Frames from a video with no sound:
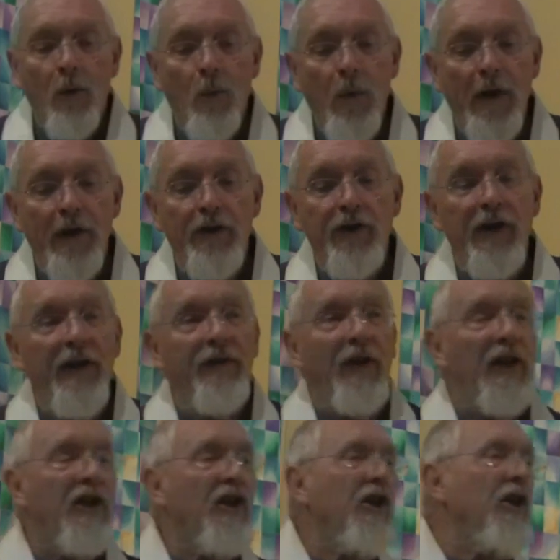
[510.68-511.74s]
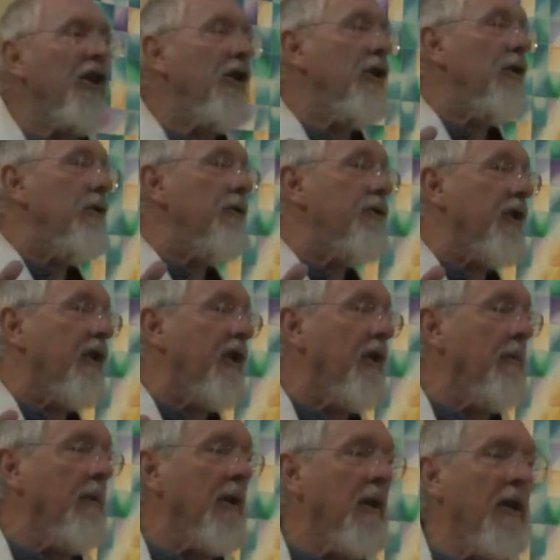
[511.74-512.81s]
which is a huge
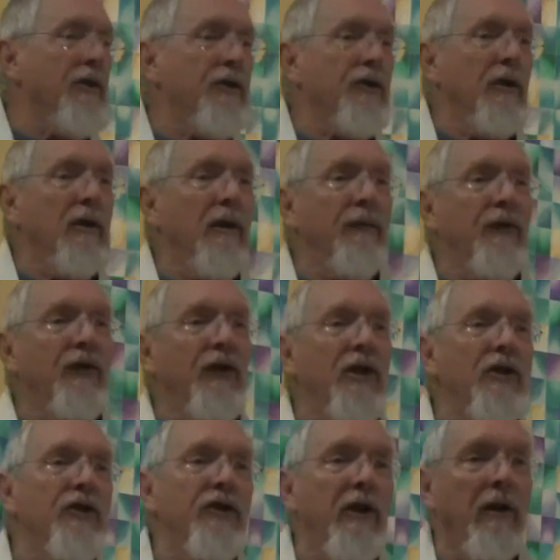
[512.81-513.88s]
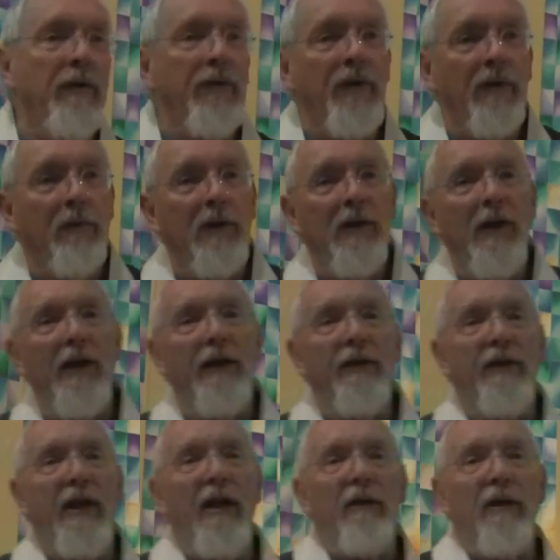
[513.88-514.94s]
accumulation of seashells that were laid
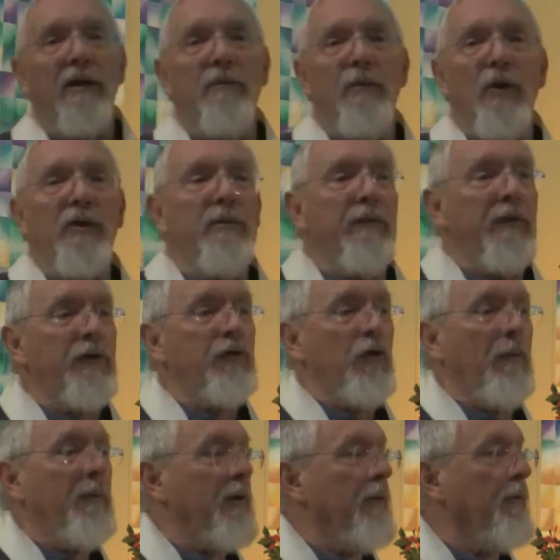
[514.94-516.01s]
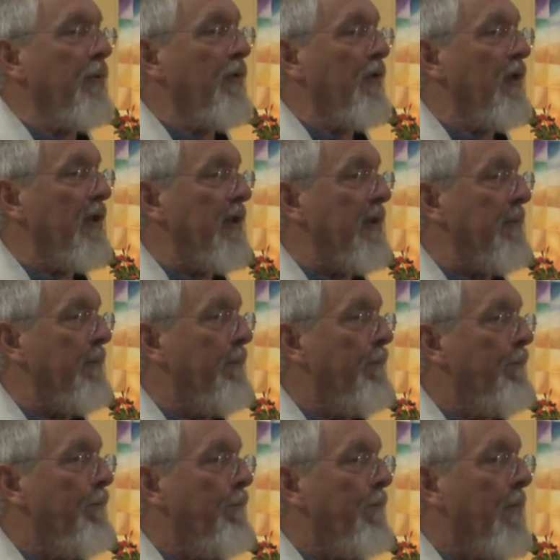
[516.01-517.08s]
down at the bottom of a tropical sea.
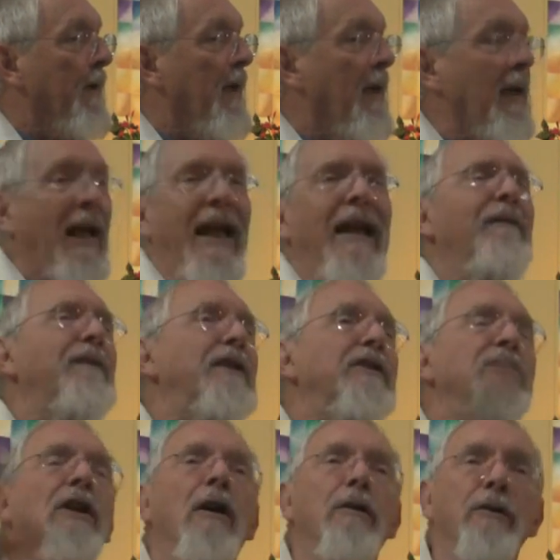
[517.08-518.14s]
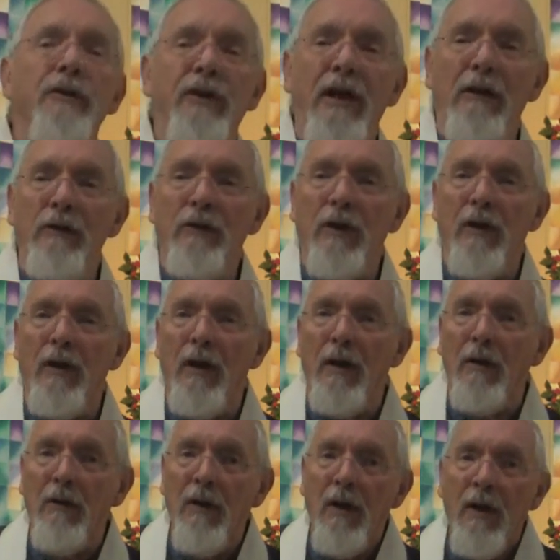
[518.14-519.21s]
Heaven knows how long
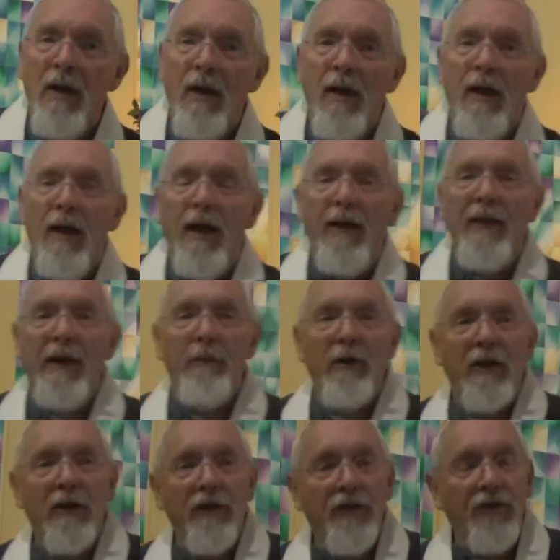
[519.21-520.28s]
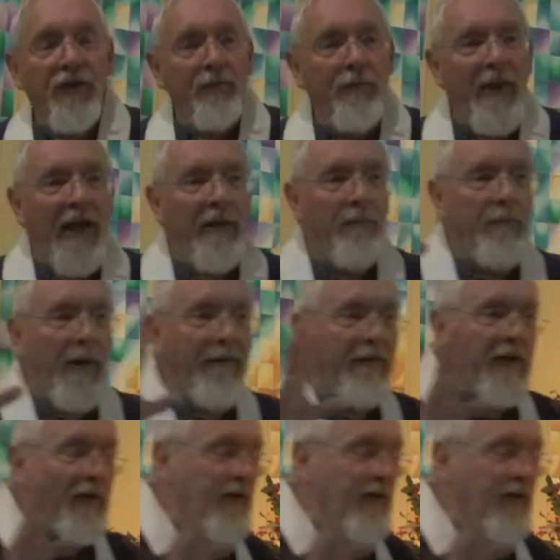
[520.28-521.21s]
ago. And they were then buried